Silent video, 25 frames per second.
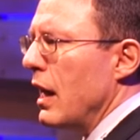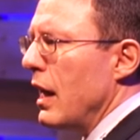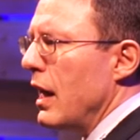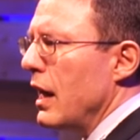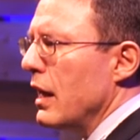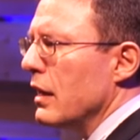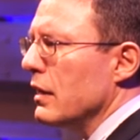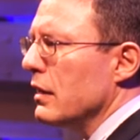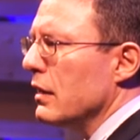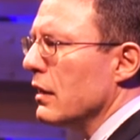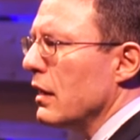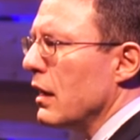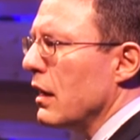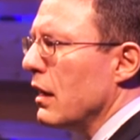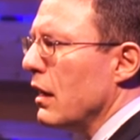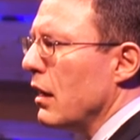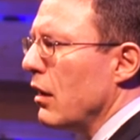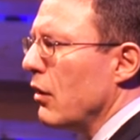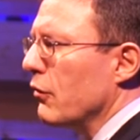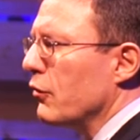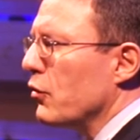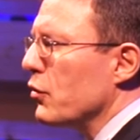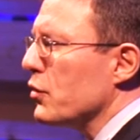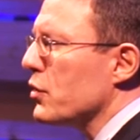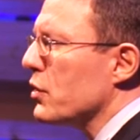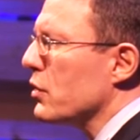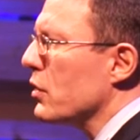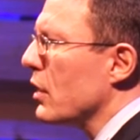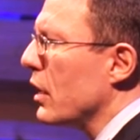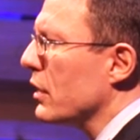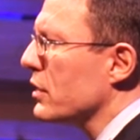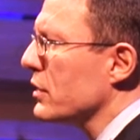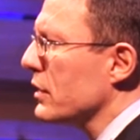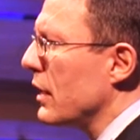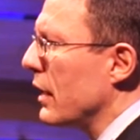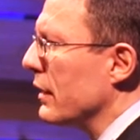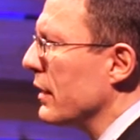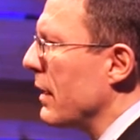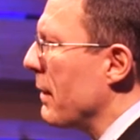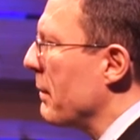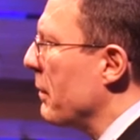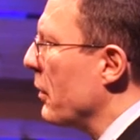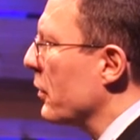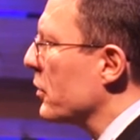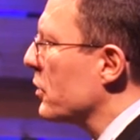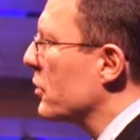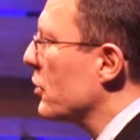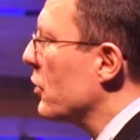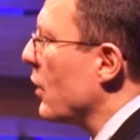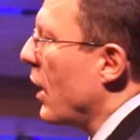And uh, of course, at that
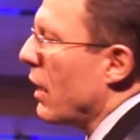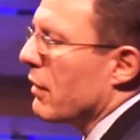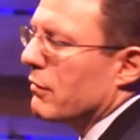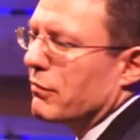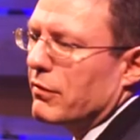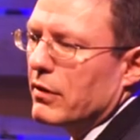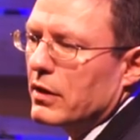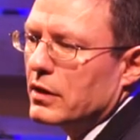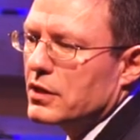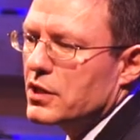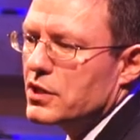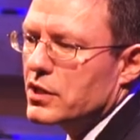point, you have a